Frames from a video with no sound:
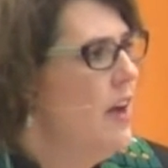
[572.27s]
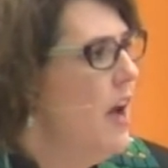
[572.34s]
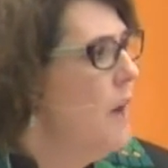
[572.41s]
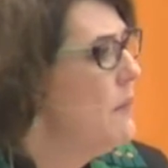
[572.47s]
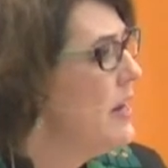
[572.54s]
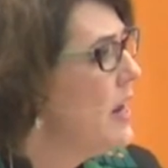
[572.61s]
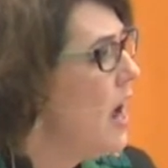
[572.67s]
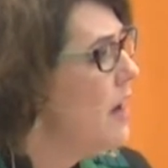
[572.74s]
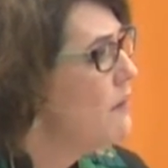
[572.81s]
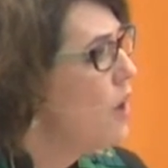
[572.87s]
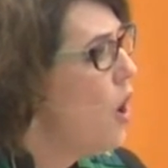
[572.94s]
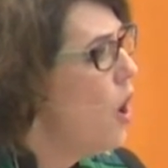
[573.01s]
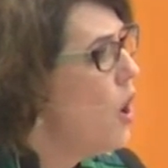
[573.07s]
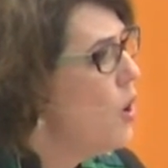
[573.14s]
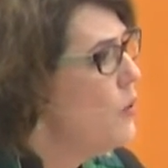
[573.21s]
I mean, I've
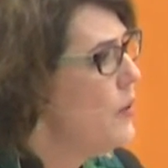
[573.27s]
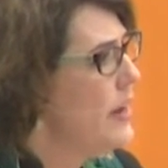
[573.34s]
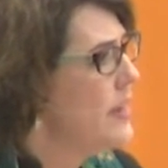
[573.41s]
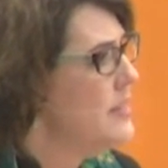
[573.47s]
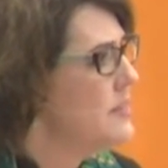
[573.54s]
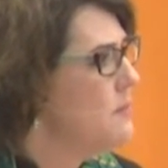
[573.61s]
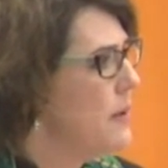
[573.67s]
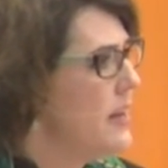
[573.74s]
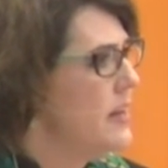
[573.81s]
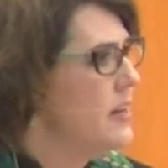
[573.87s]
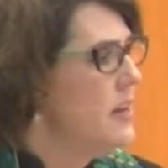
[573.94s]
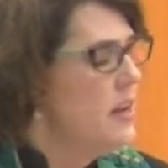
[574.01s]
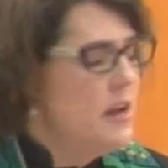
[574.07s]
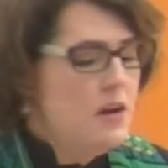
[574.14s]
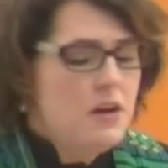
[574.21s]
always been